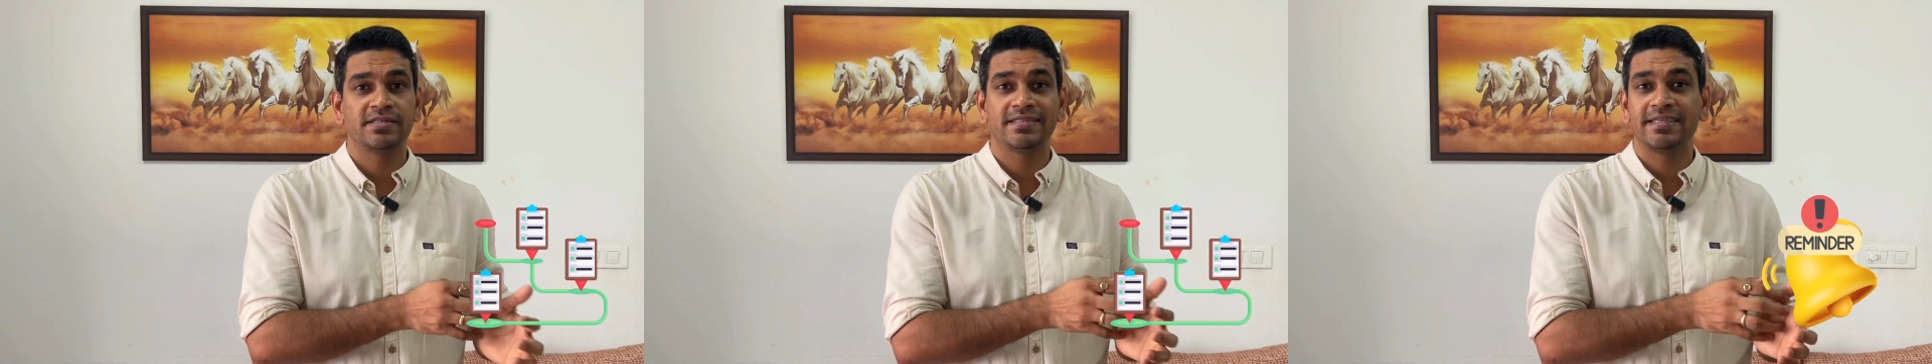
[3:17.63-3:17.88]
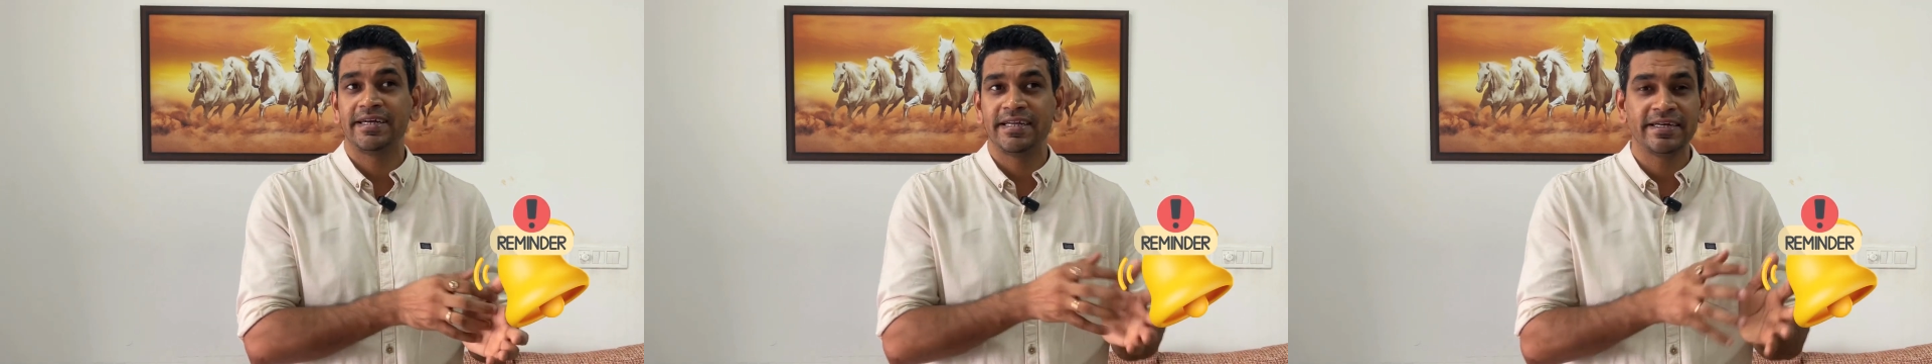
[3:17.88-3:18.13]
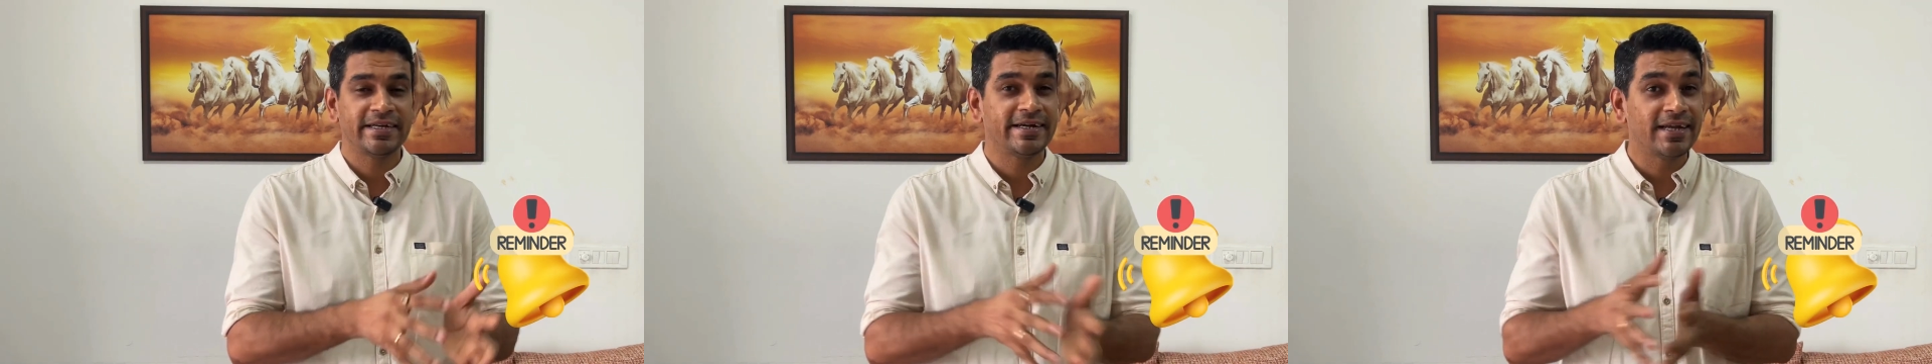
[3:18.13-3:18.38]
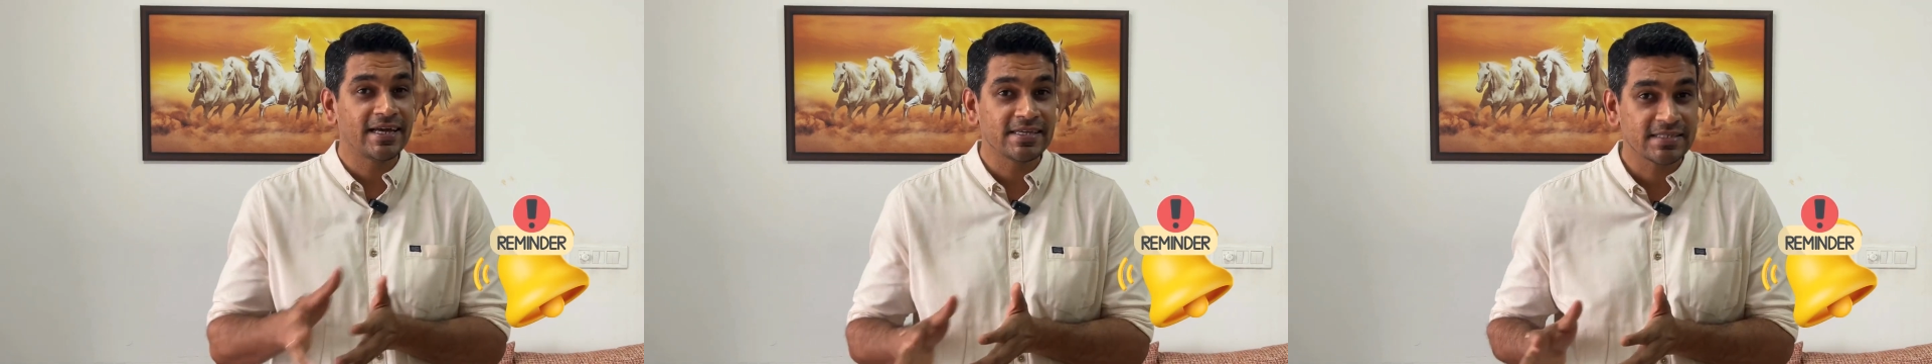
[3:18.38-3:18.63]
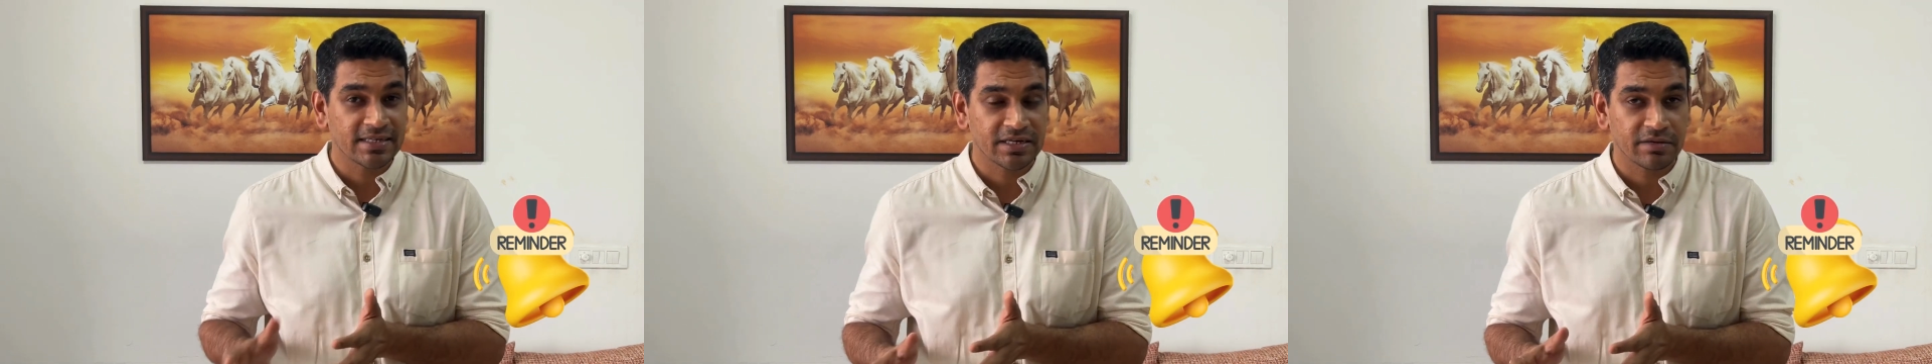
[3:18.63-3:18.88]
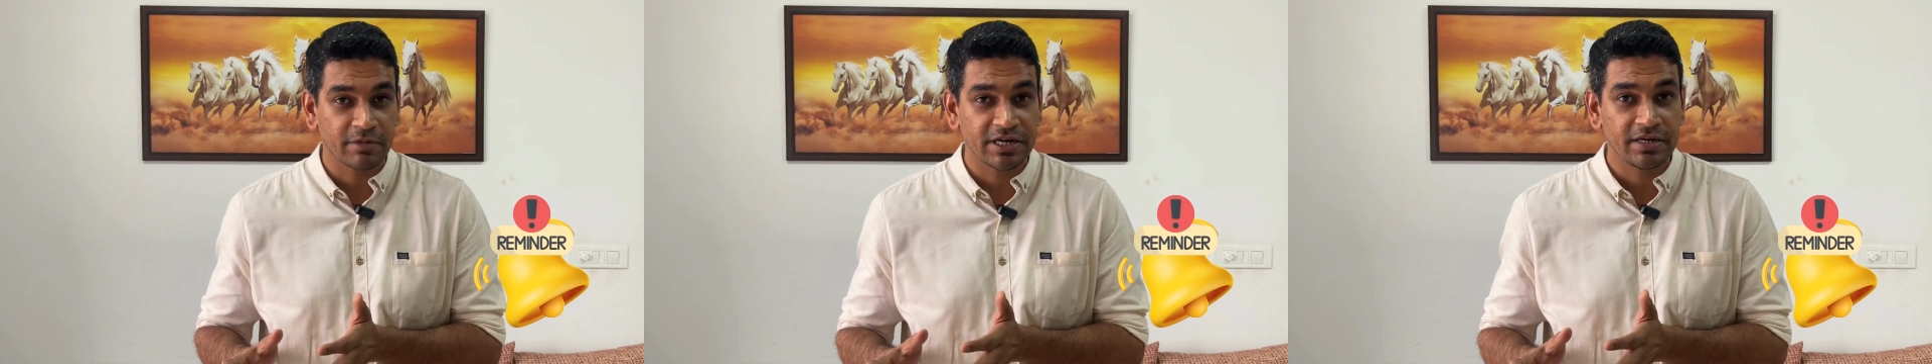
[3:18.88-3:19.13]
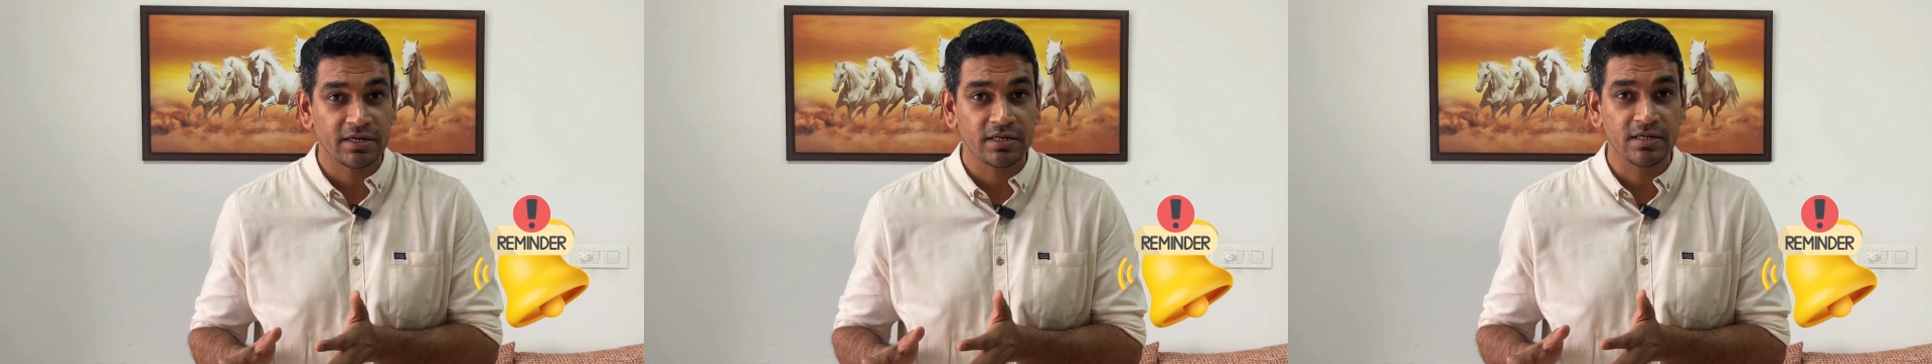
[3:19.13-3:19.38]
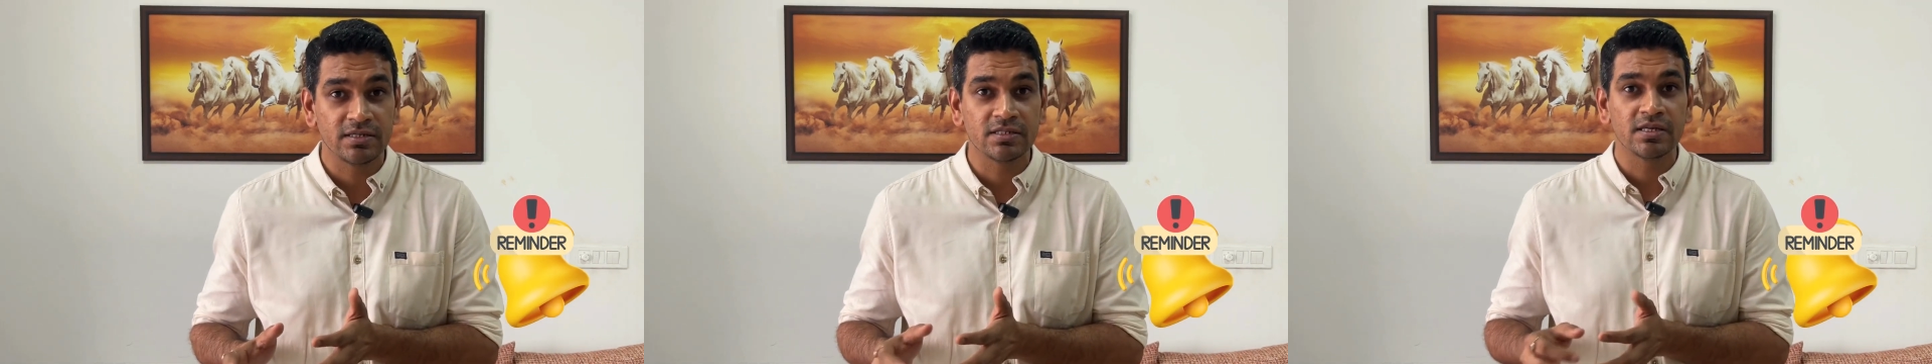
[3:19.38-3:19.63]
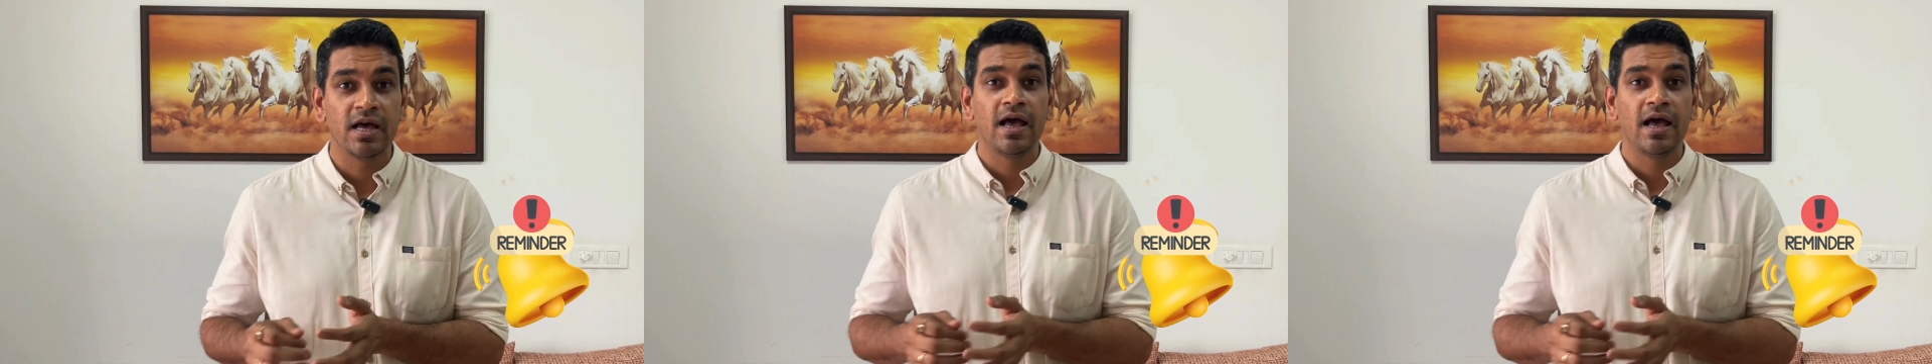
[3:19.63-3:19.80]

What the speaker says: setting deadlines and reminders,